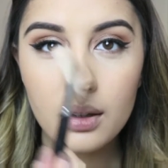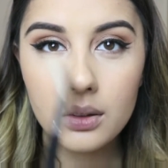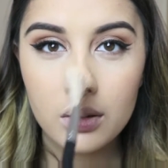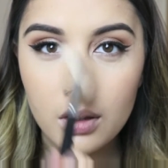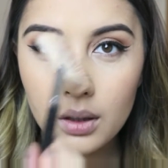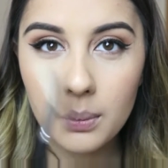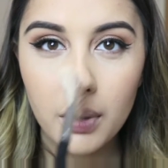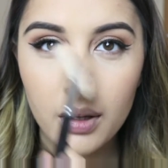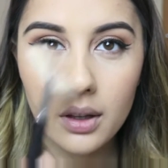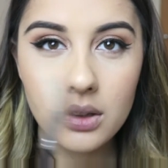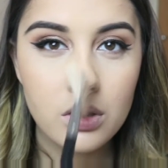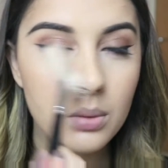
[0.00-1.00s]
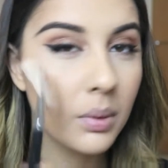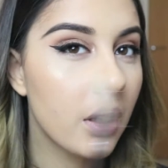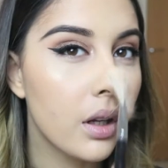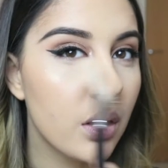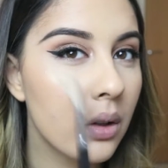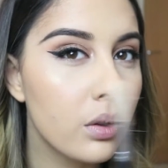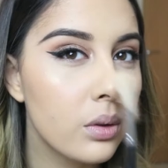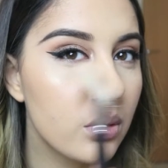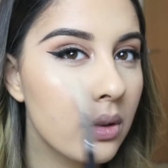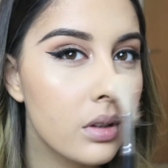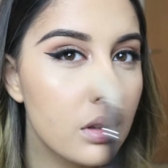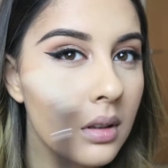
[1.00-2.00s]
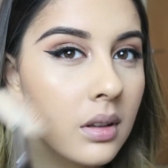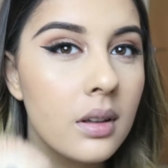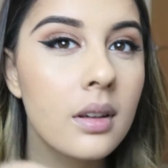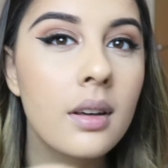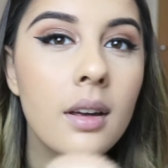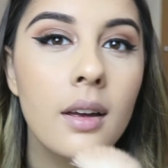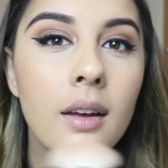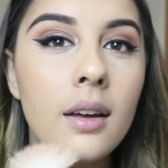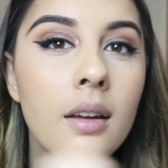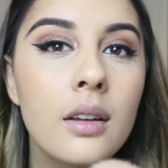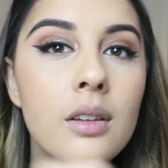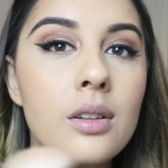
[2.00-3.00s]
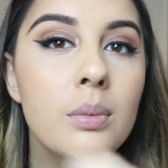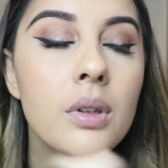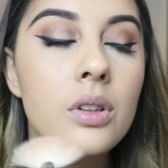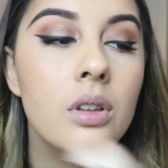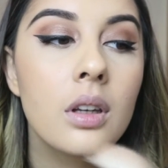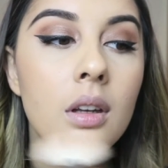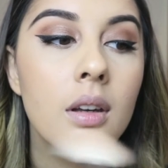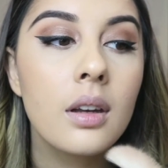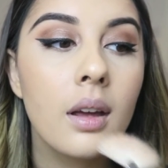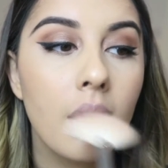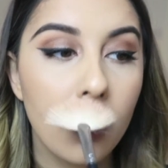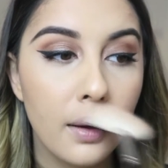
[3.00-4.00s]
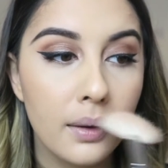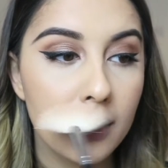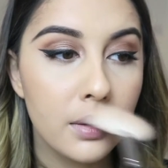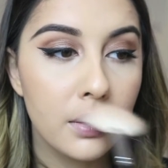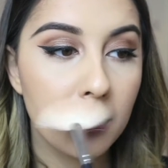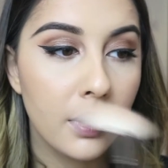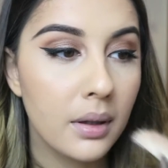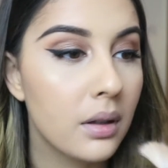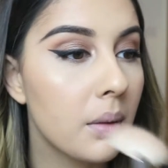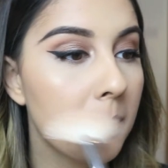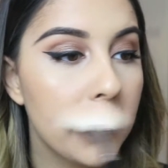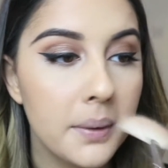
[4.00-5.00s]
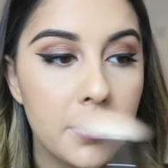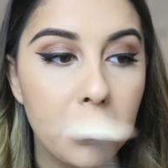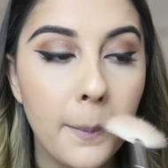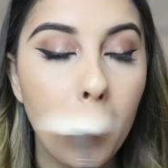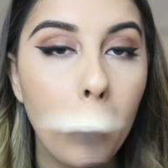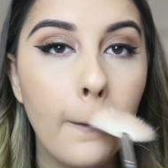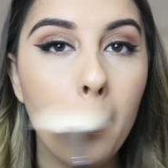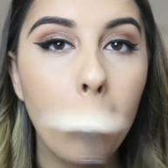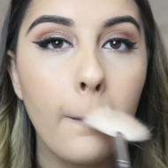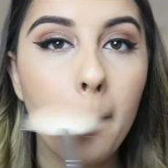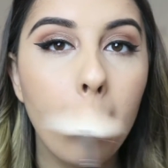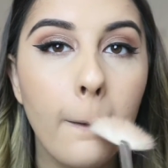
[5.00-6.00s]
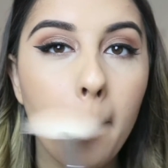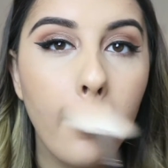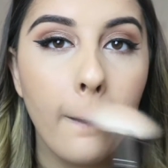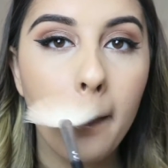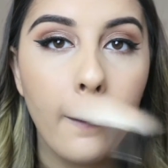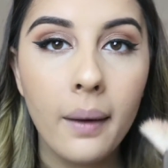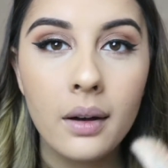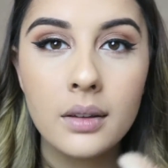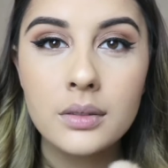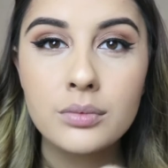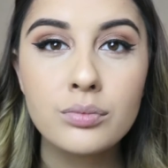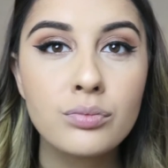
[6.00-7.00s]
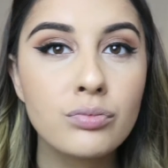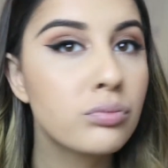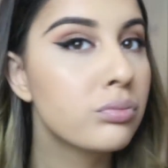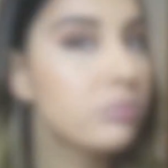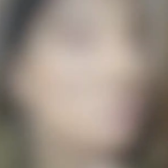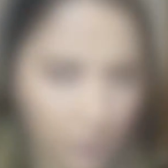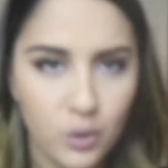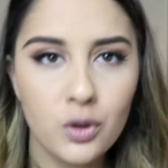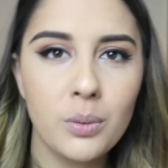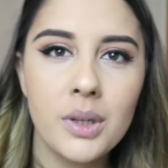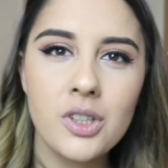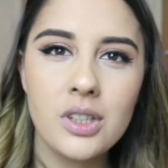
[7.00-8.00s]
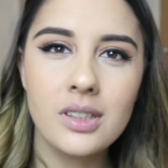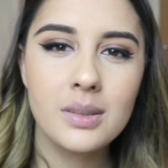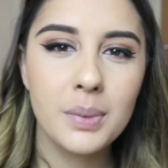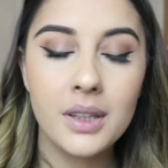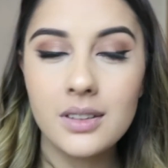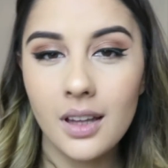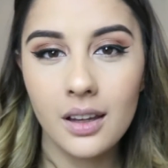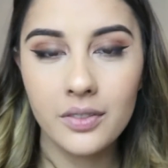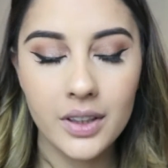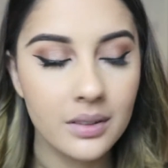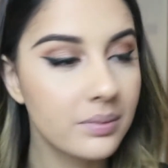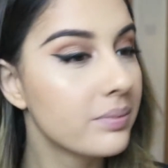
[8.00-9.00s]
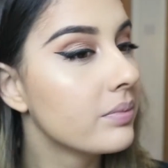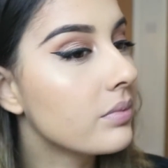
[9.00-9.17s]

I'm just going to apply that to my nose, to my chin, and to my cupid's bow. And more to my cheeks because I love it.